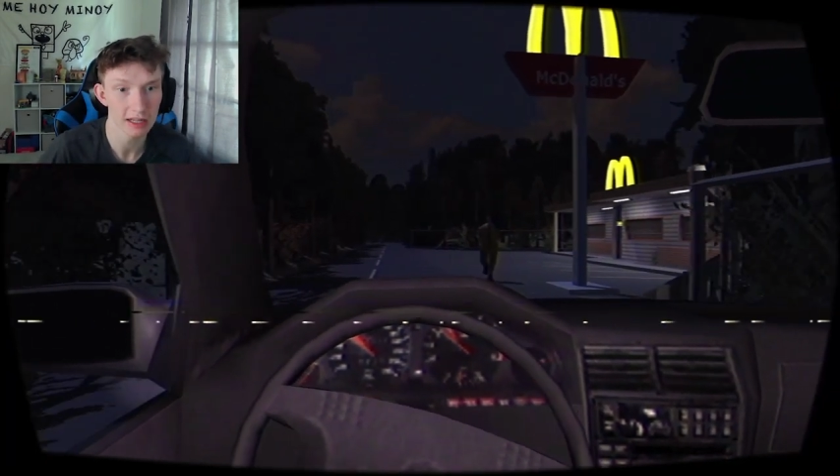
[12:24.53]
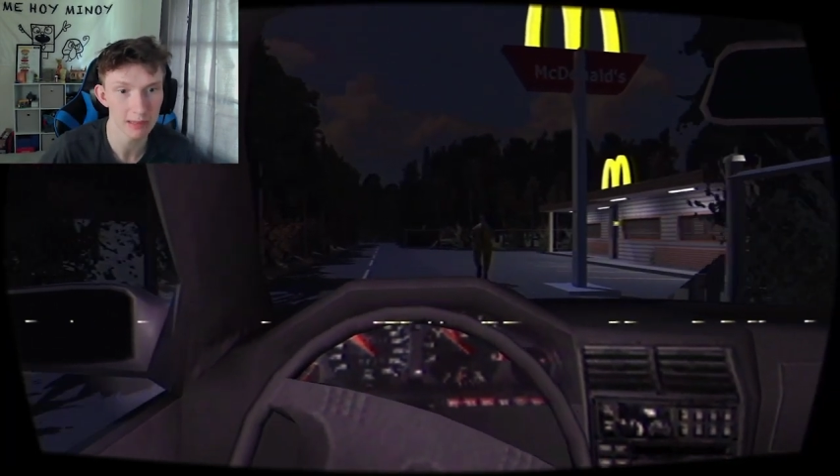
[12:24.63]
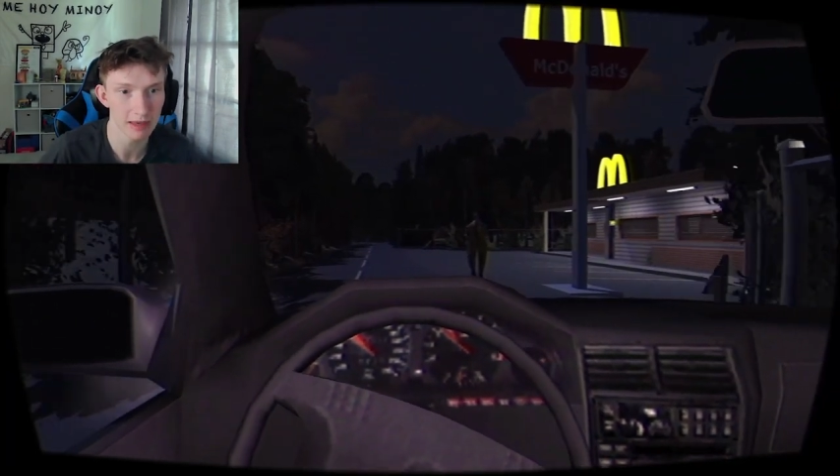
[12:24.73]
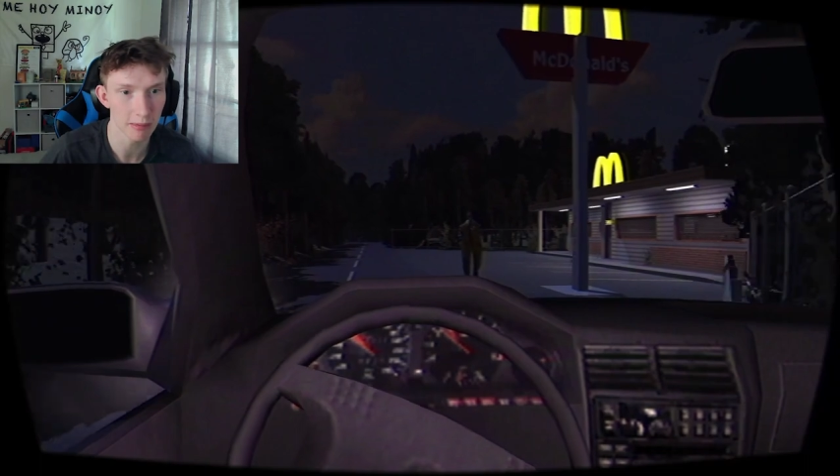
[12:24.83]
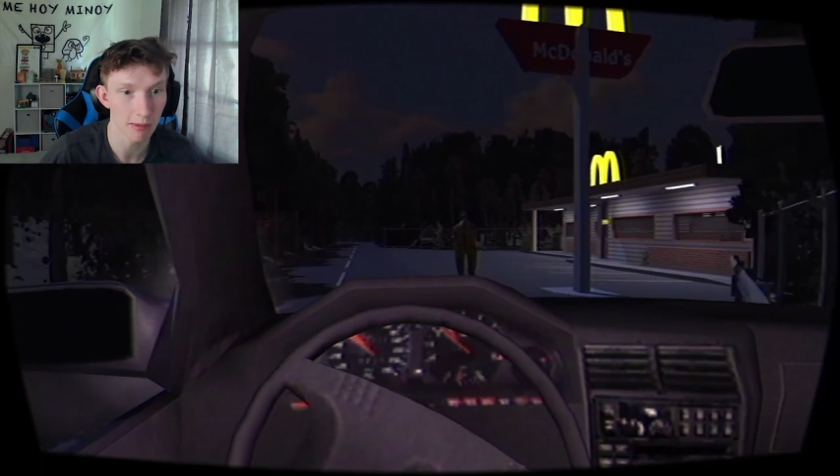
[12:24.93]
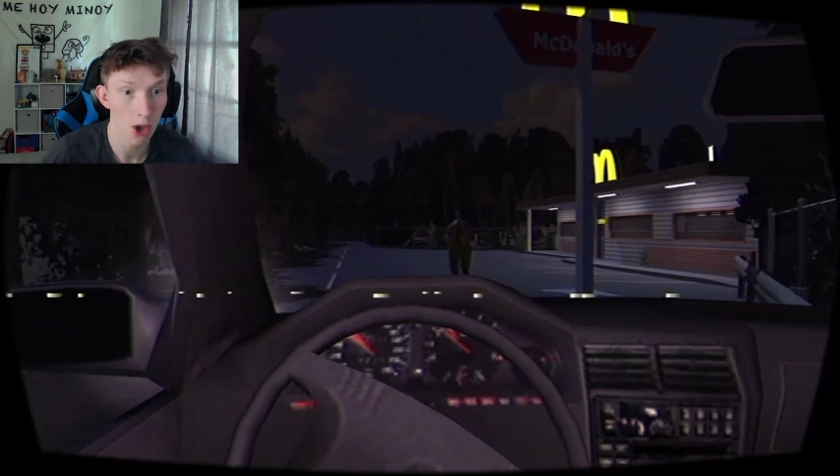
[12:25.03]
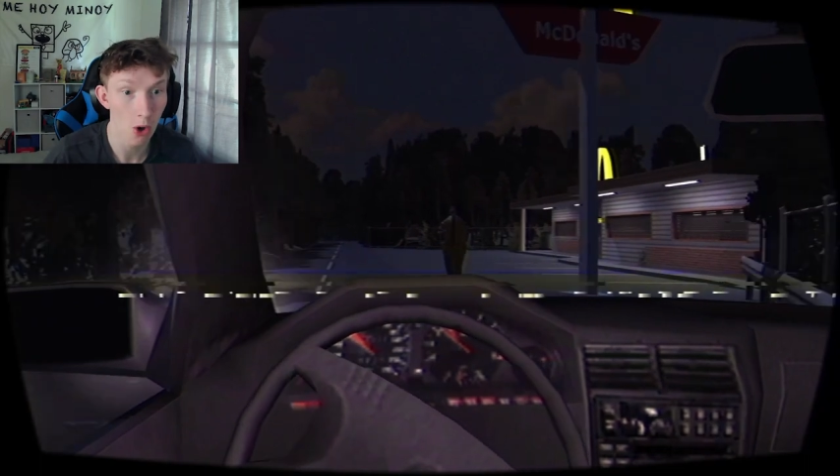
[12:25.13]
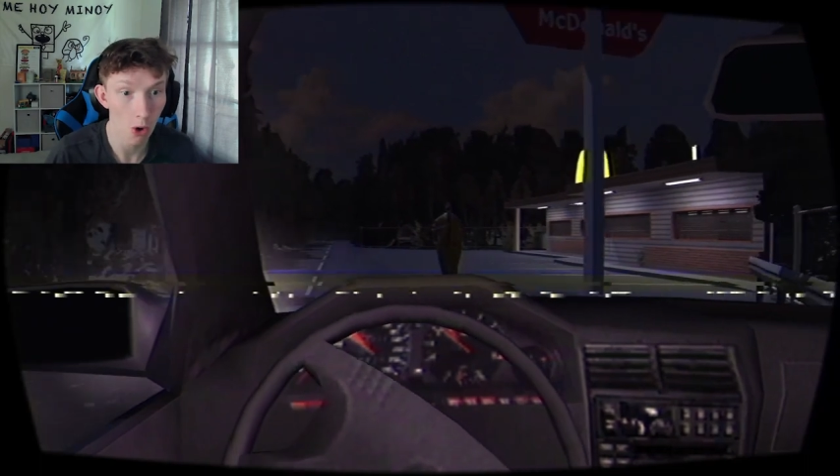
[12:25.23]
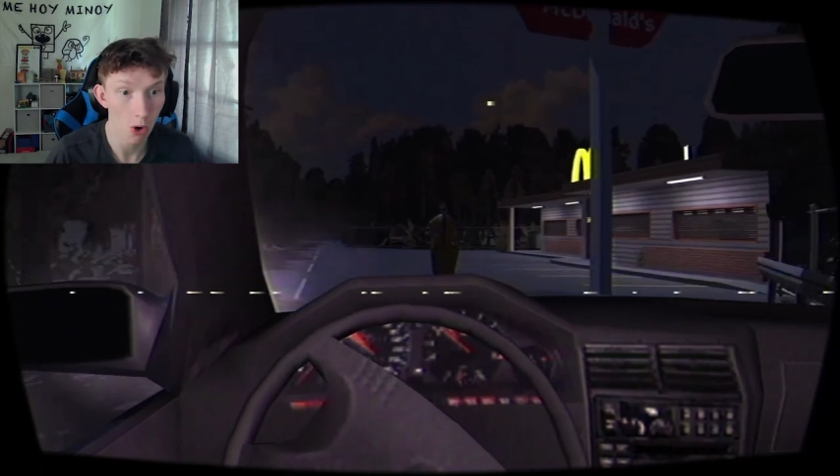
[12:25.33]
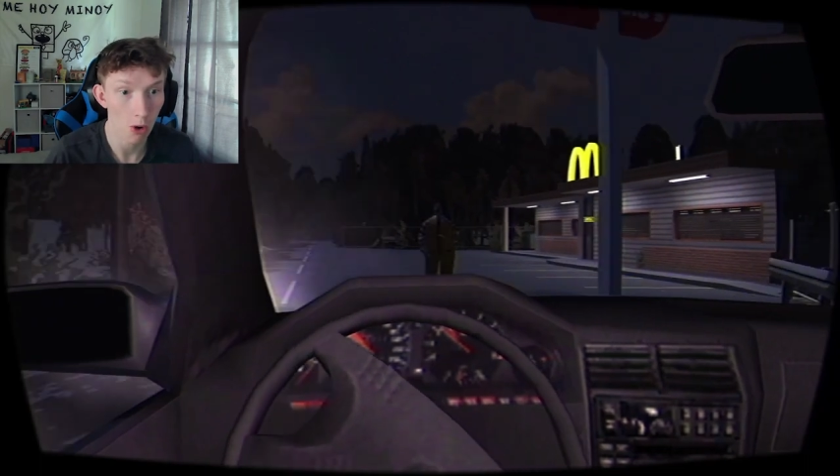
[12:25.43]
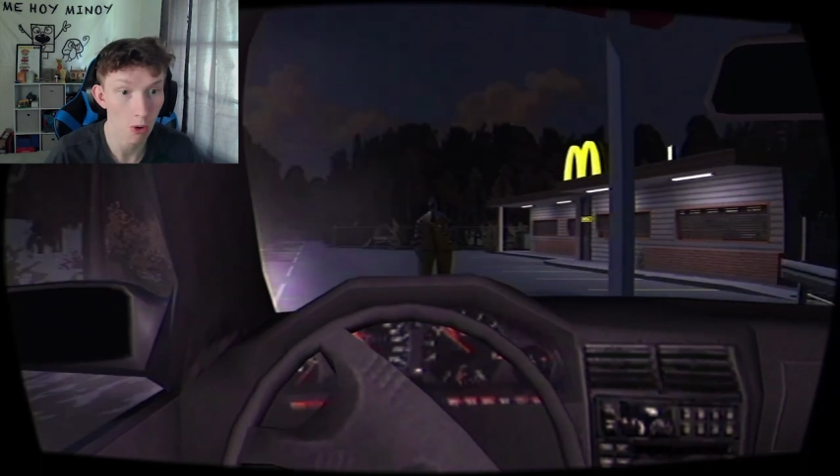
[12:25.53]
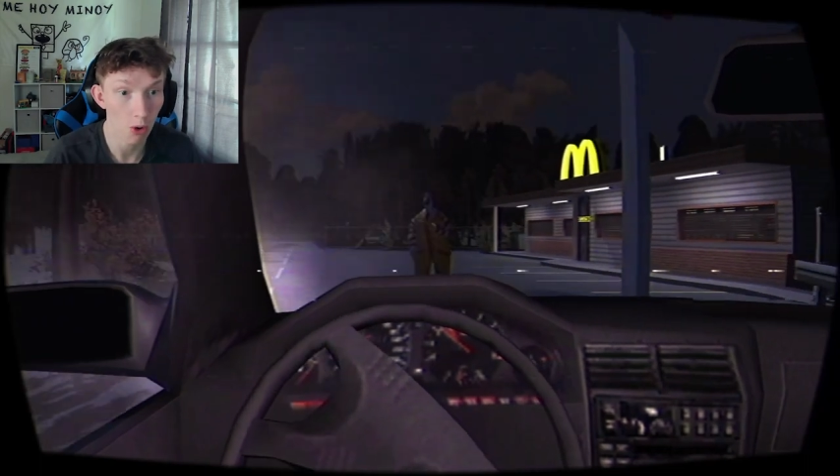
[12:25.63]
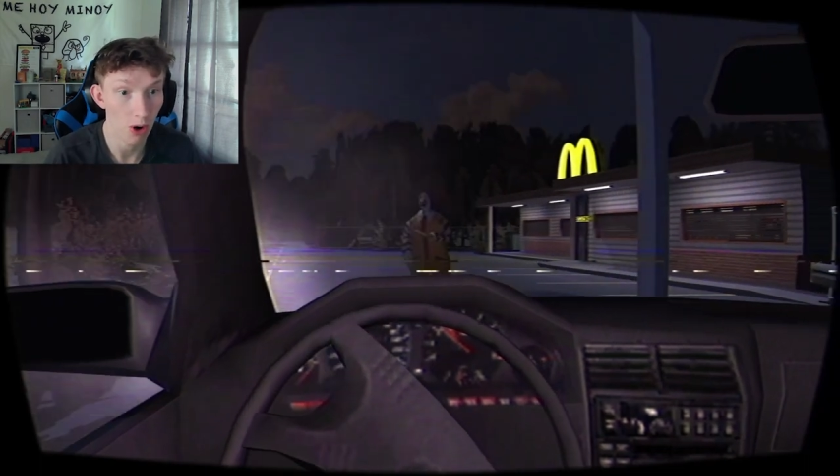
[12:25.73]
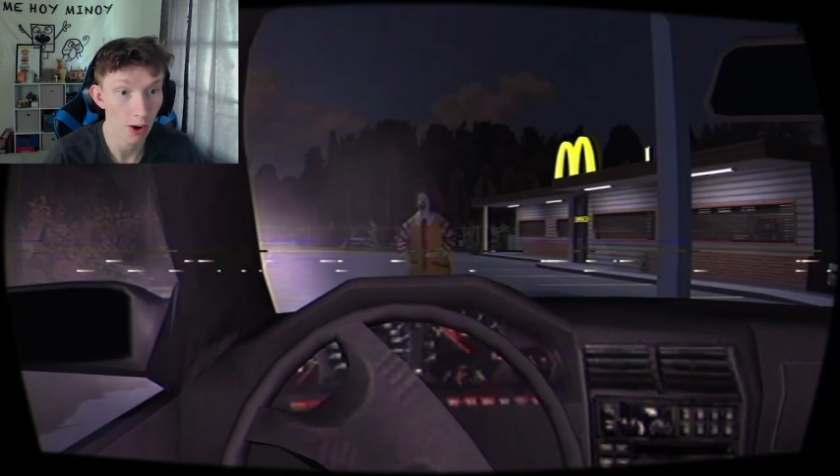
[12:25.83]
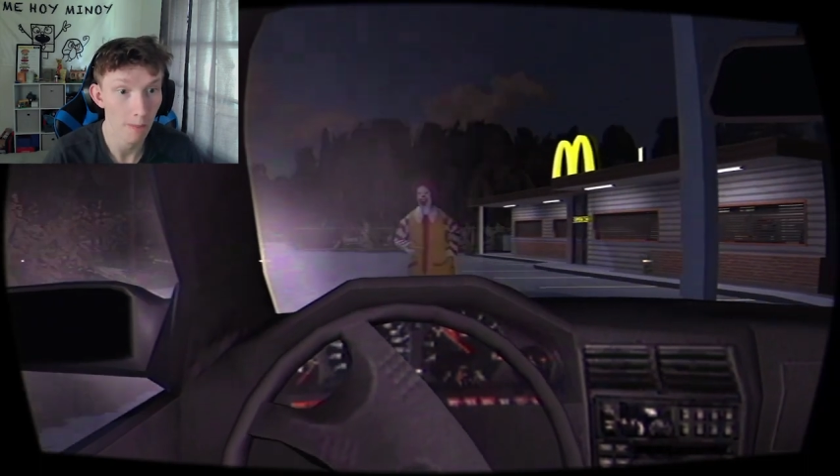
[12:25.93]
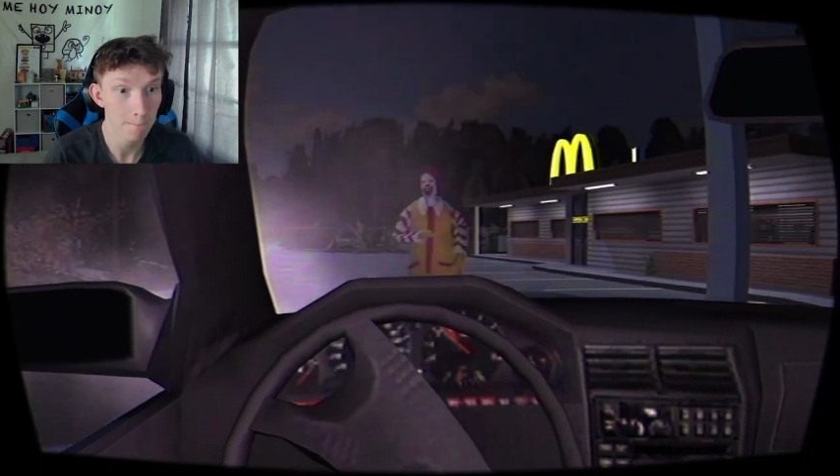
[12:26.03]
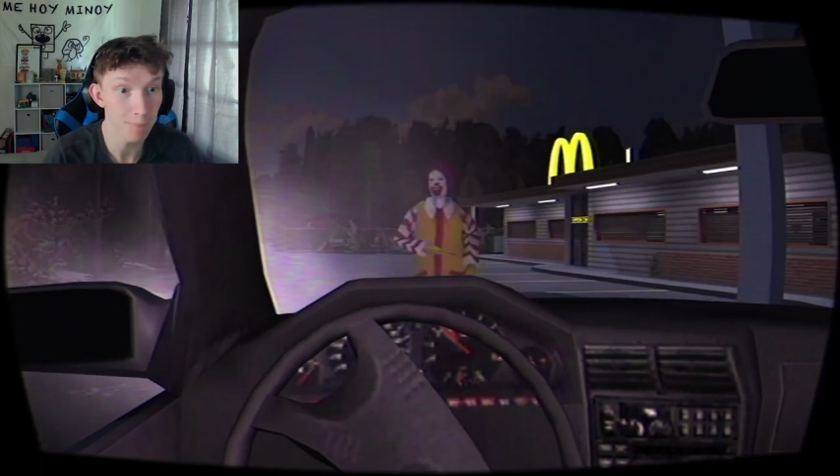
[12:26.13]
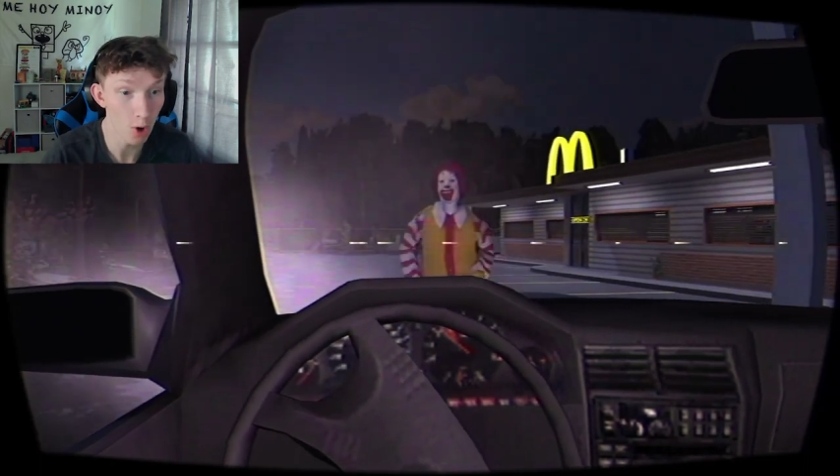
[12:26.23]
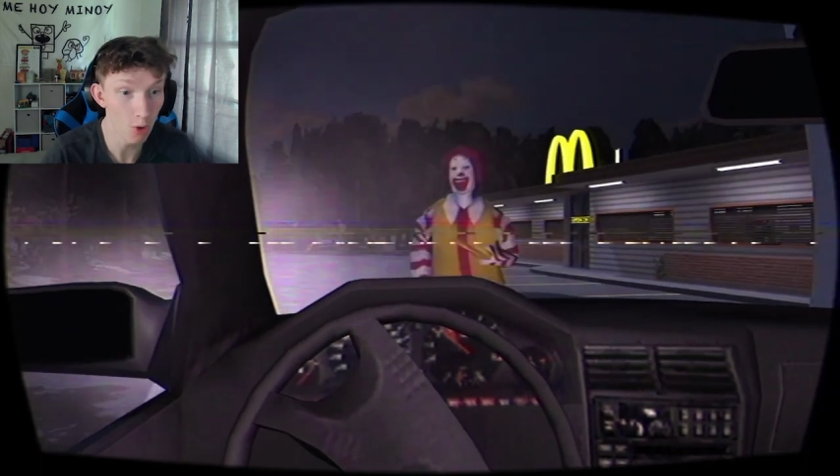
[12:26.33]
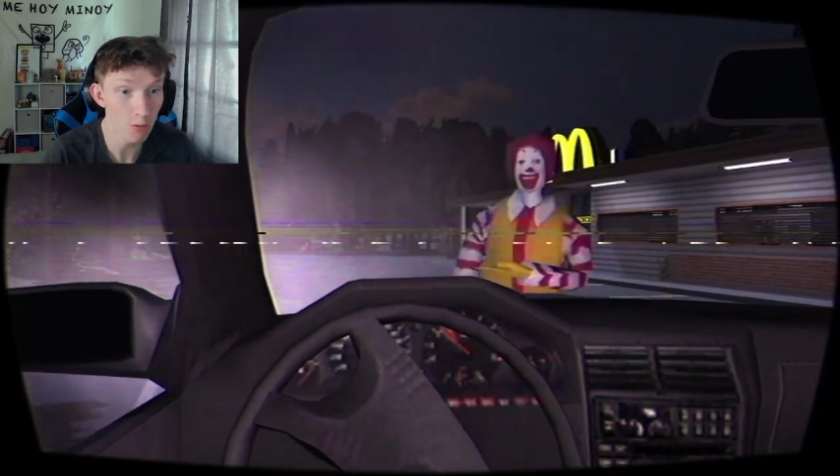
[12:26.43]
Gimme, gimme, gimme. Boom!
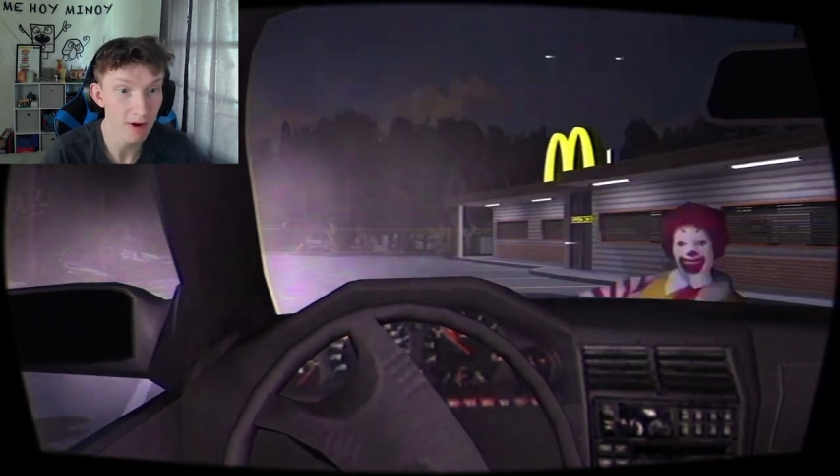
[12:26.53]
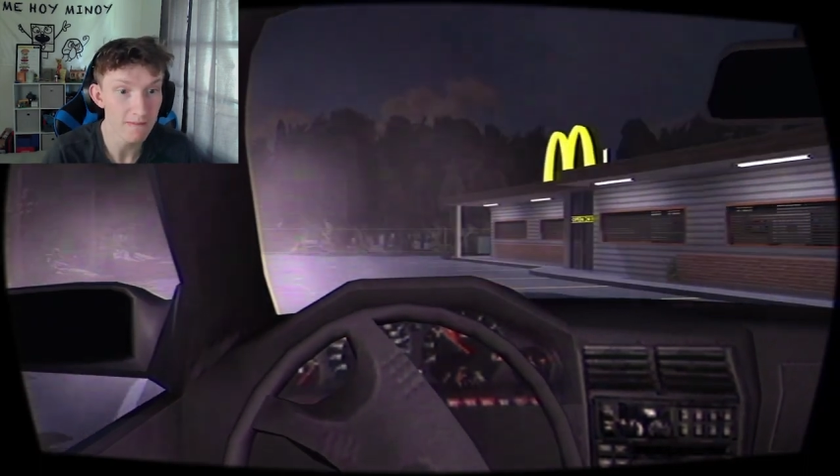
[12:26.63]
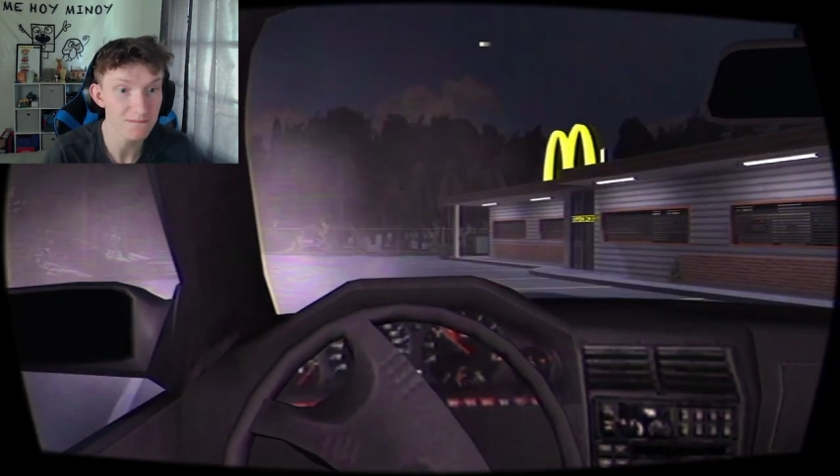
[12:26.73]
Boom!